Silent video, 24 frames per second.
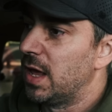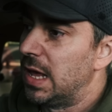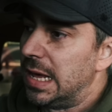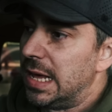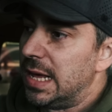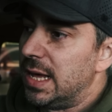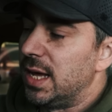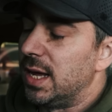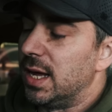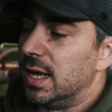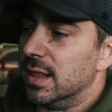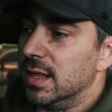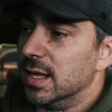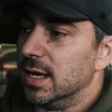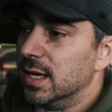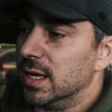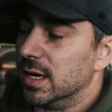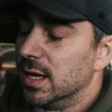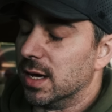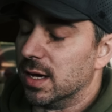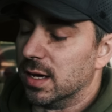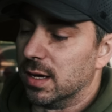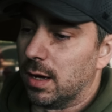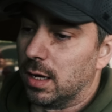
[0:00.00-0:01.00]
Right. And then
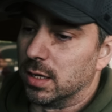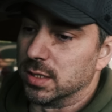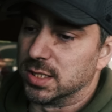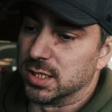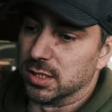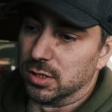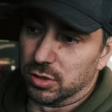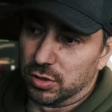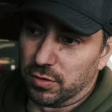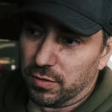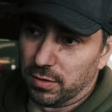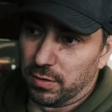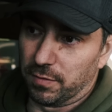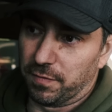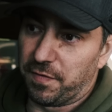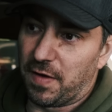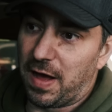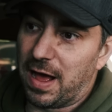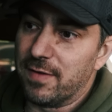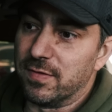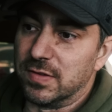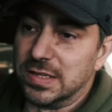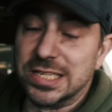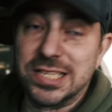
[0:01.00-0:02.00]
uh, on cylinder
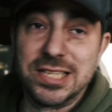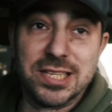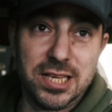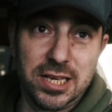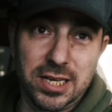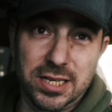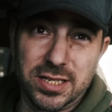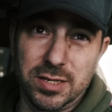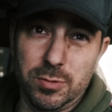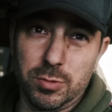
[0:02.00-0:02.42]
five and six,